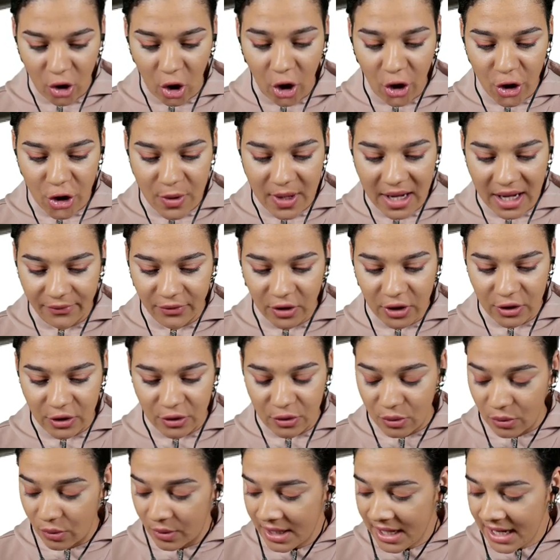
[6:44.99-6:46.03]
all you have to
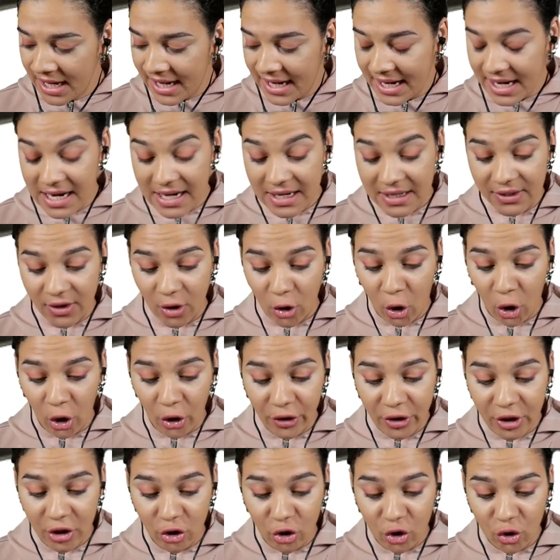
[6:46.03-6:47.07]
do is hold
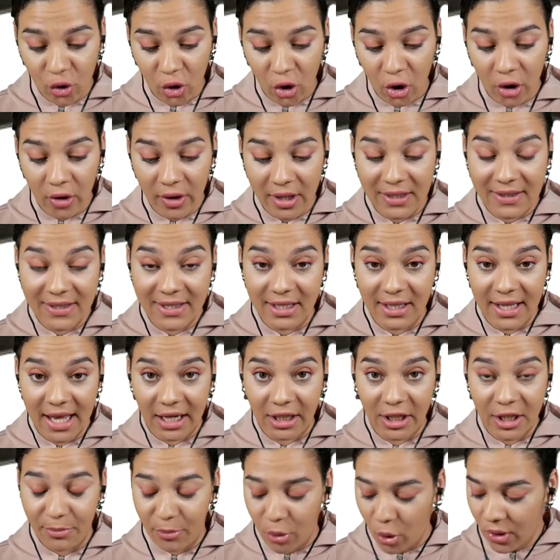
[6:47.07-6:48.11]
control and
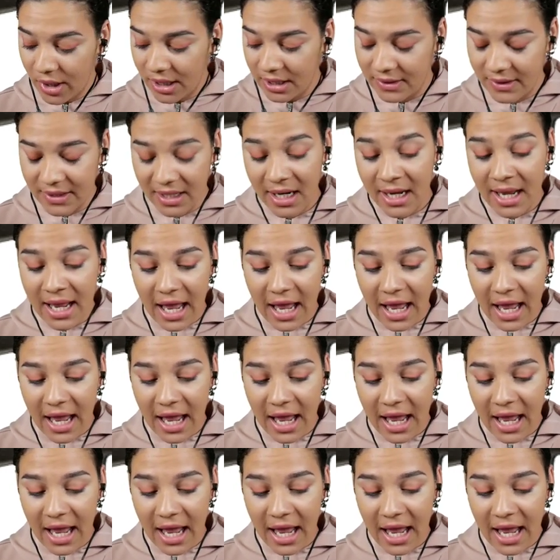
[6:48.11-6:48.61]
select the point